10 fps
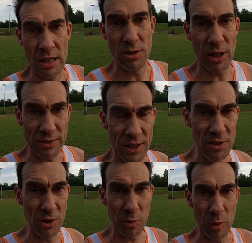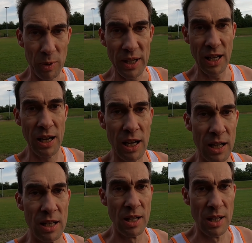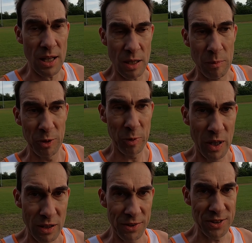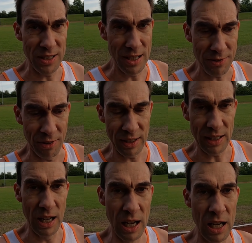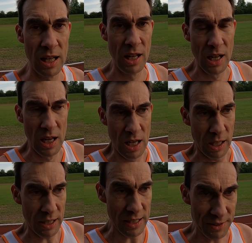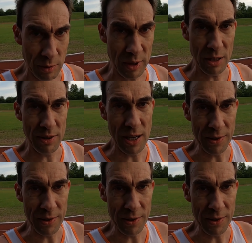in track sessions, probably best part of the last 10 years, I think. Okay, let's see how we go in